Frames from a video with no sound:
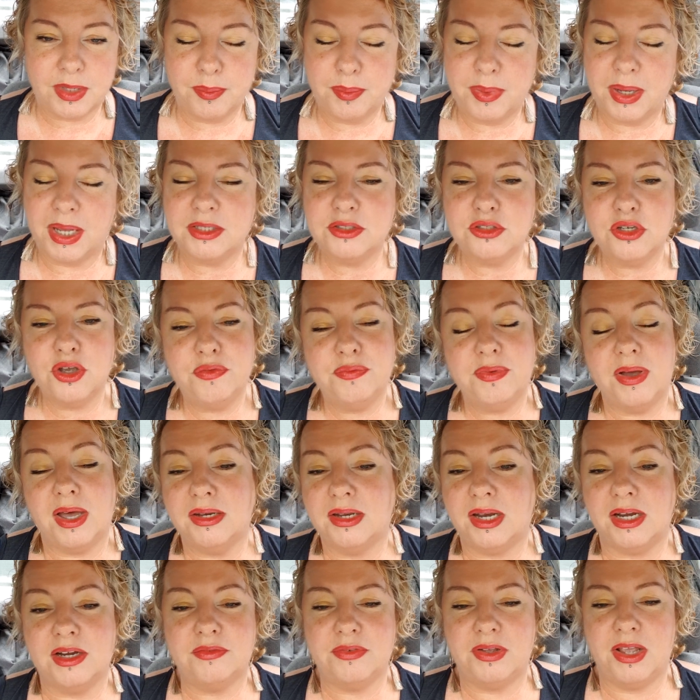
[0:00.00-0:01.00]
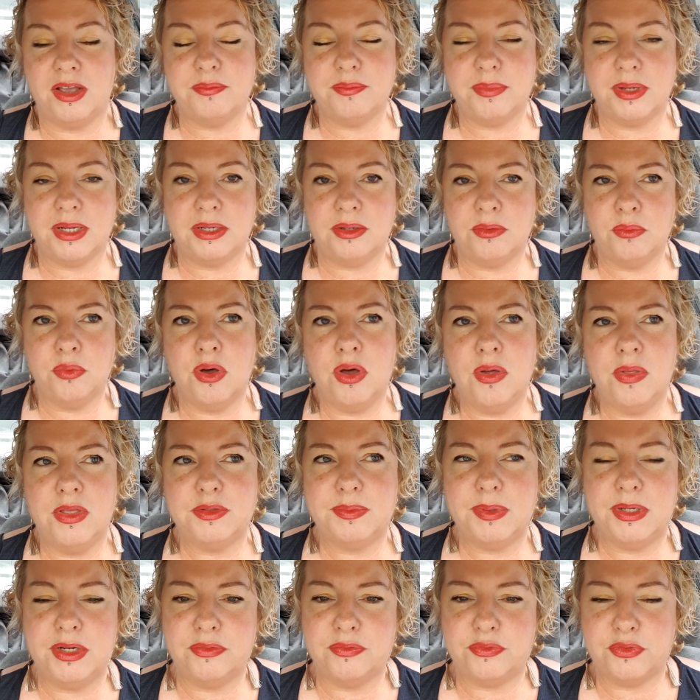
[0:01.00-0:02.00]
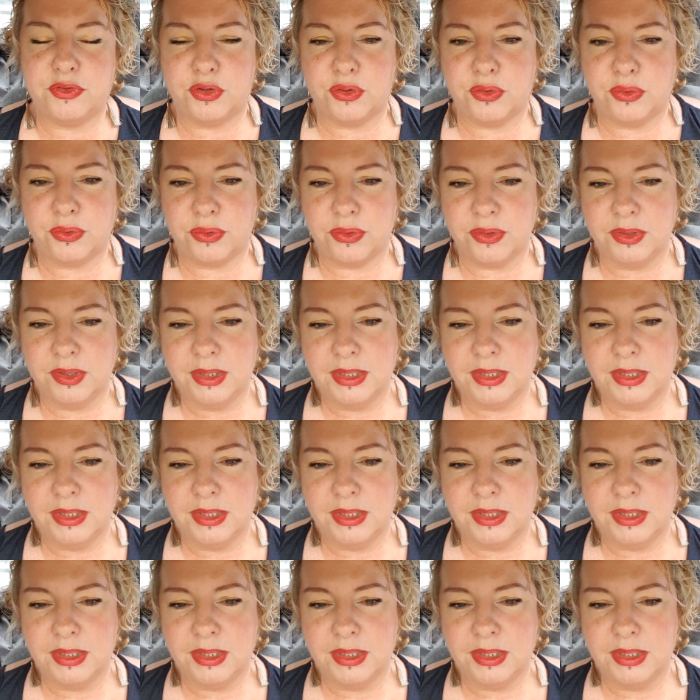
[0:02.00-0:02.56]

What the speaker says: But so far, none of you have been. Well, there's been a few,